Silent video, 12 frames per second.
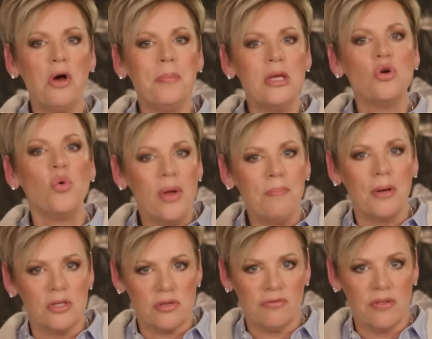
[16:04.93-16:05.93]
help equip
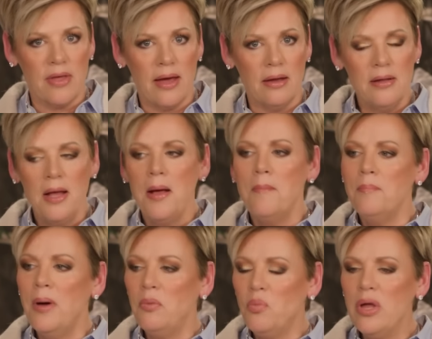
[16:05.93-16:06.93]
us for that.
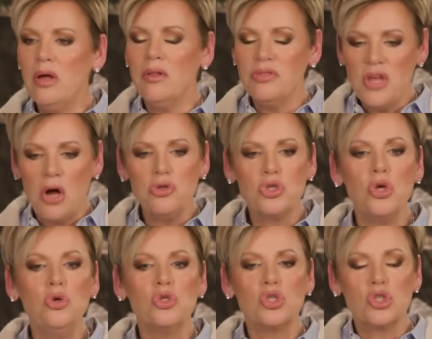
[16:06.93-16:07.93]
But those
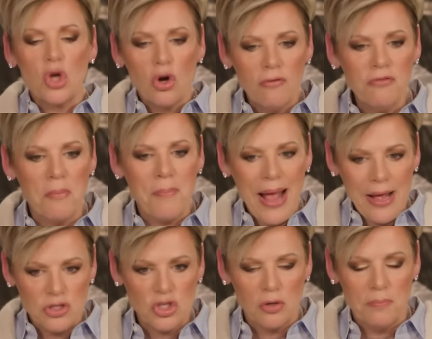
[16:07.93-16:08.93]
who serve the
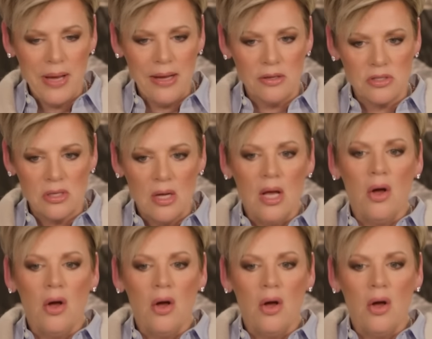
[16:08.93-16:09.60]
pastor best